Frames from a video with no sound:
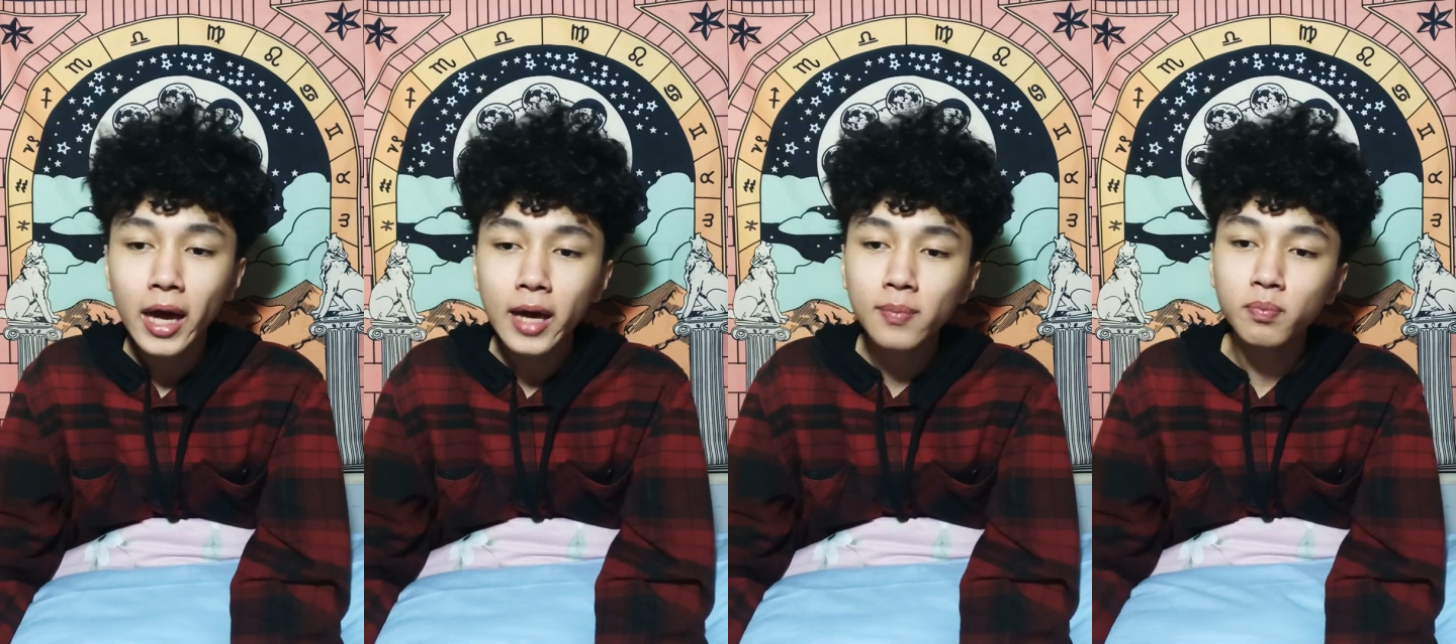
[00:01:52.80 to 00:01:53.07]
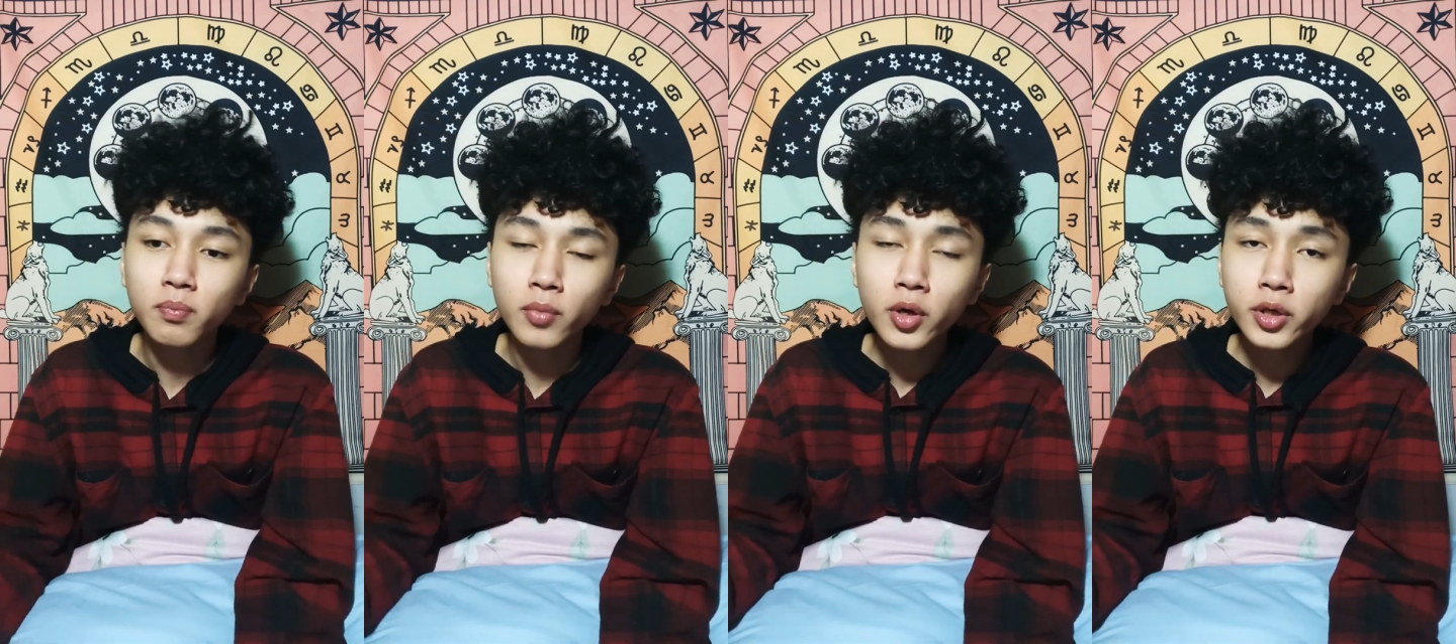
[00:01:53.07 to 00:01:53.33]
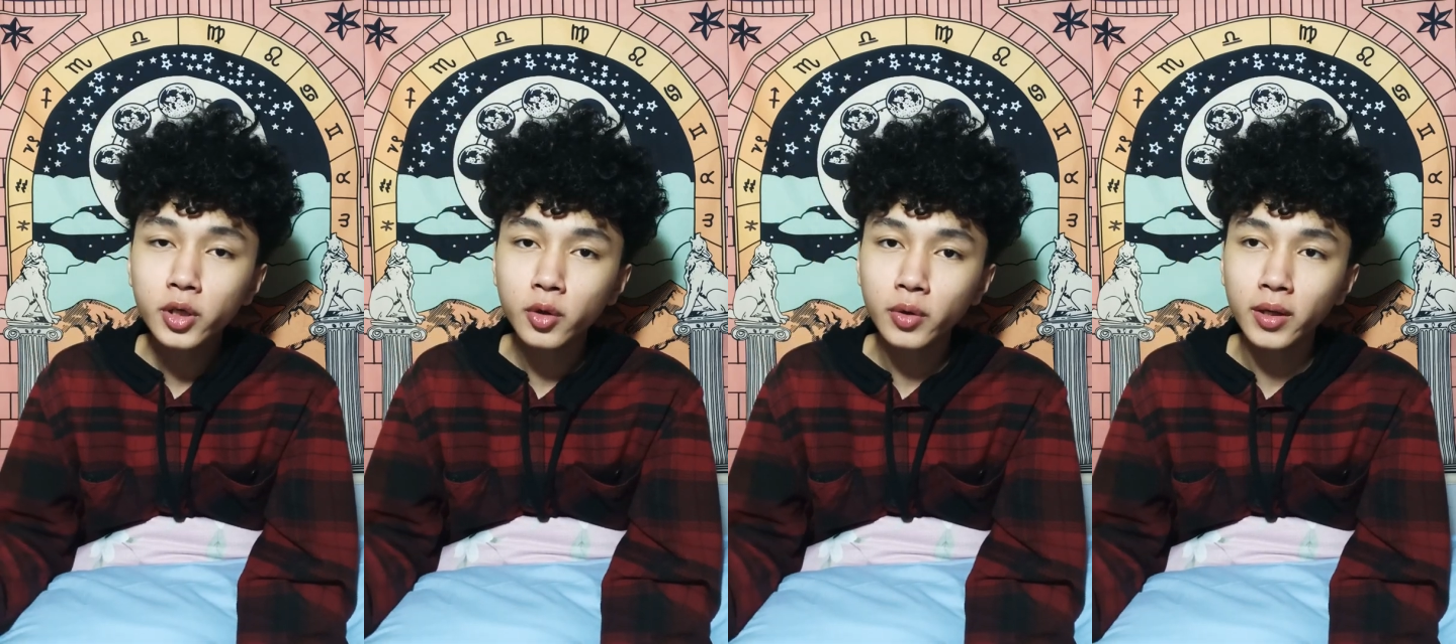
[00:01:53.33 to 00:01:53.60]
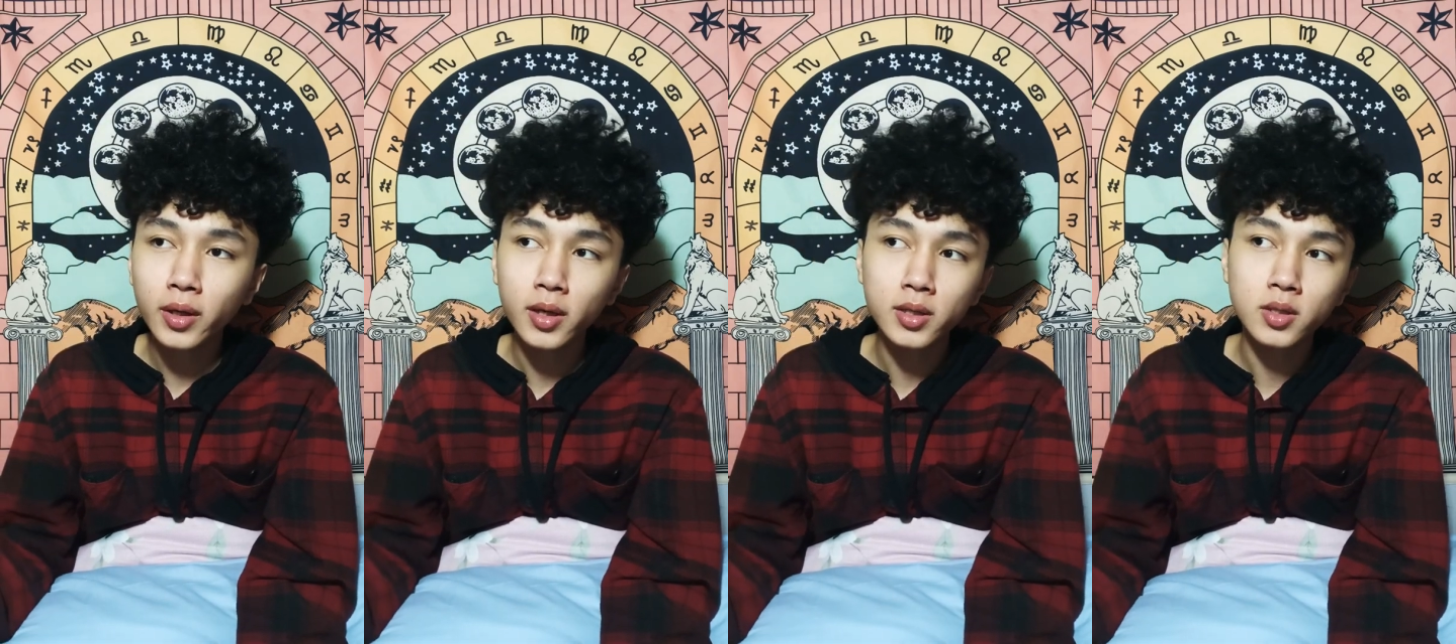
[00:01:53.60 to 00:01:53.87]
And
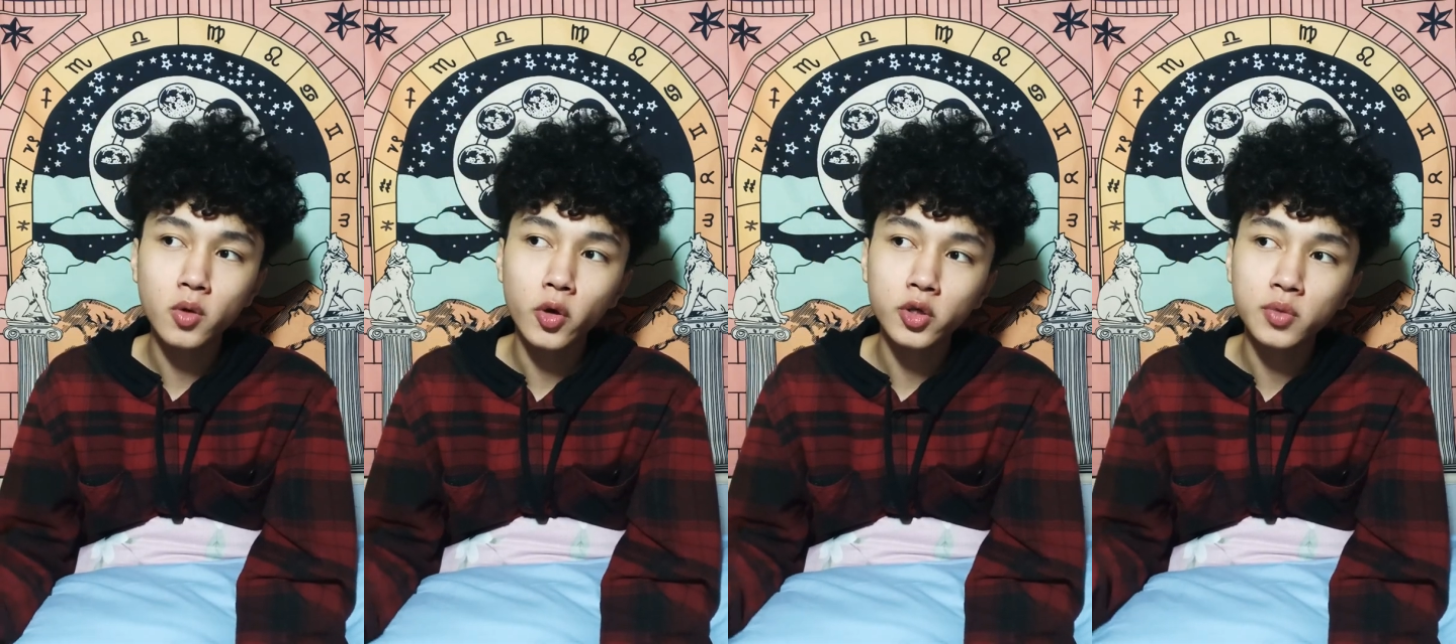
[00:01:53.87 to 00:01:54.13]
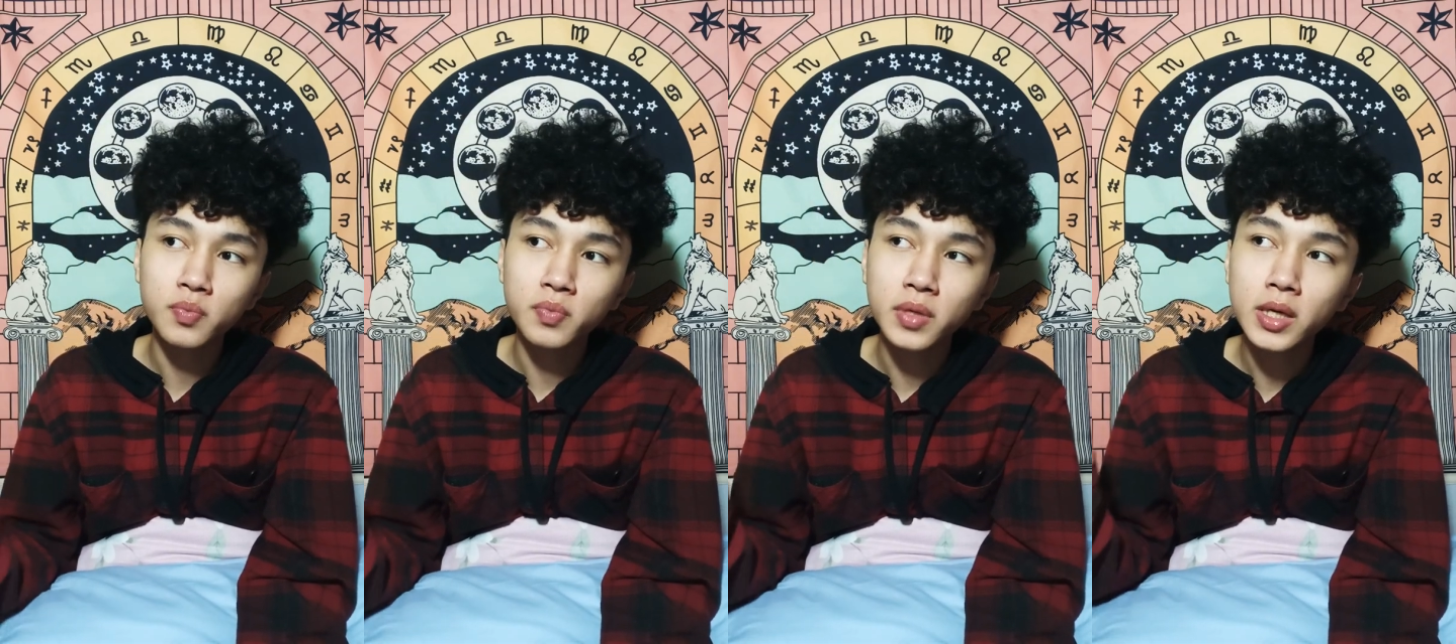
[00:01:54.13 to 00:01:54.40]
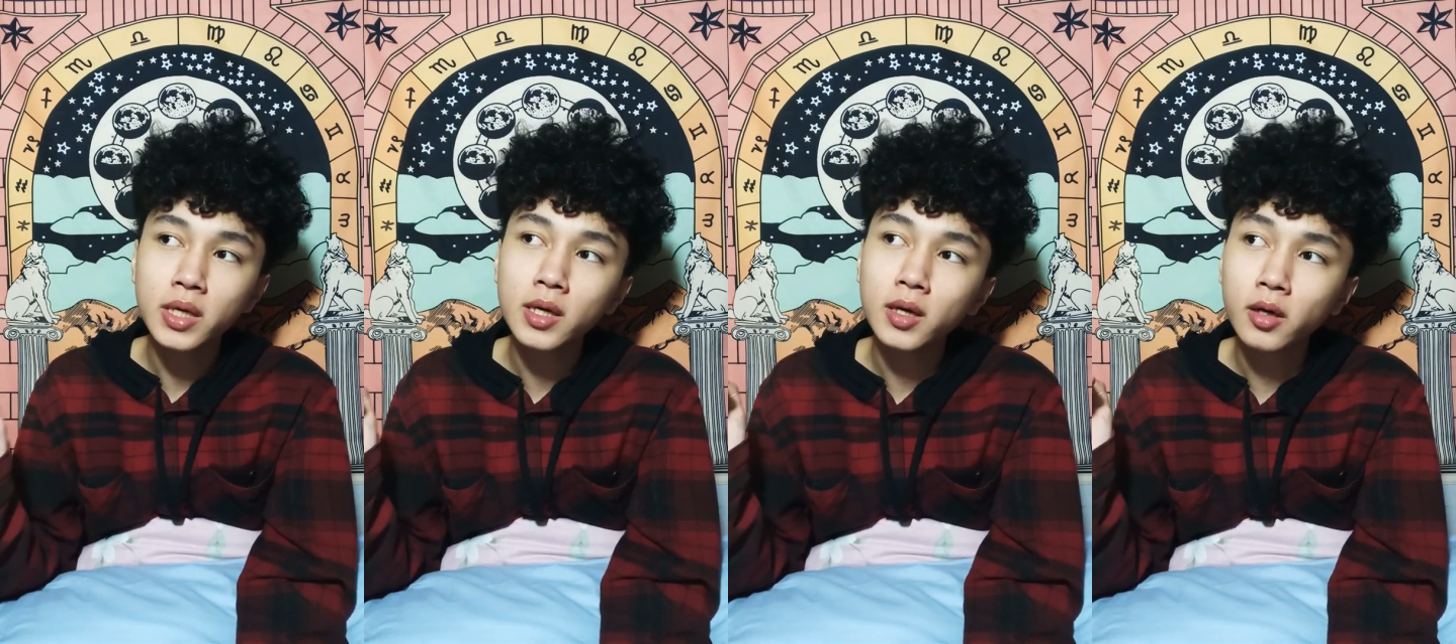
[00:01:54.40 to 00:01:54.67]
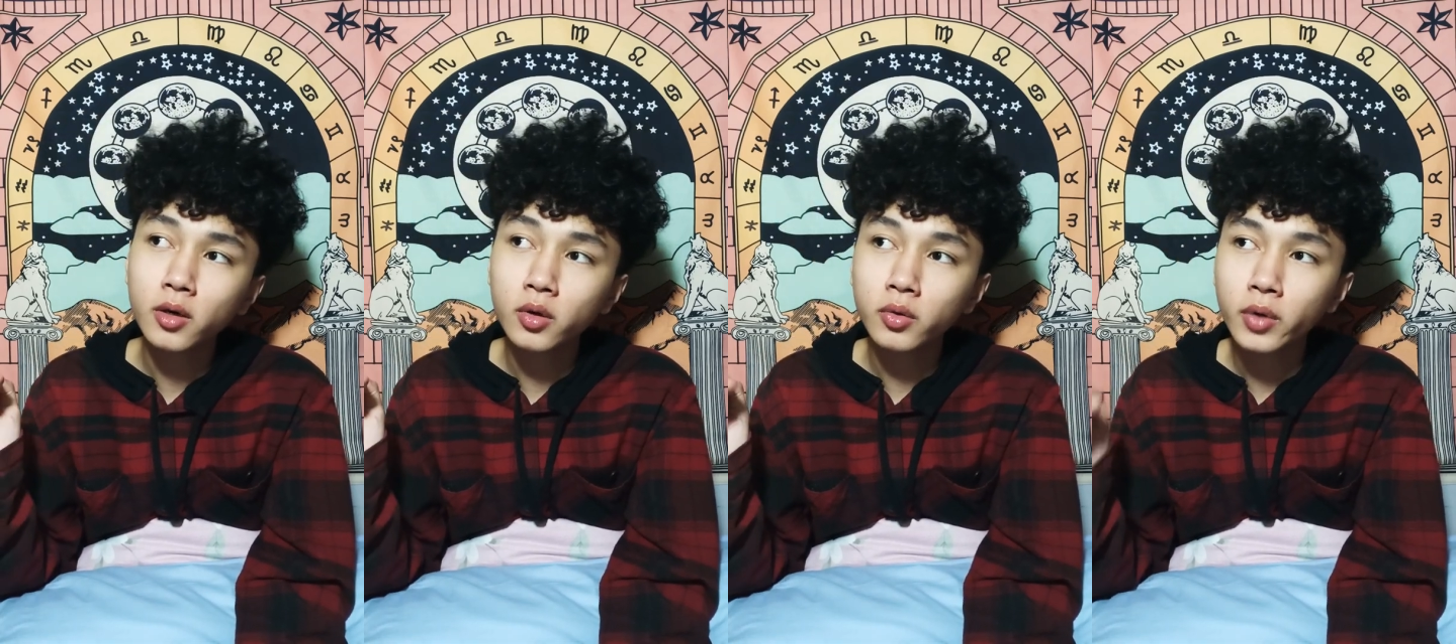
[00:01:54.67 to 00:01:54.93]
Mercury is going to be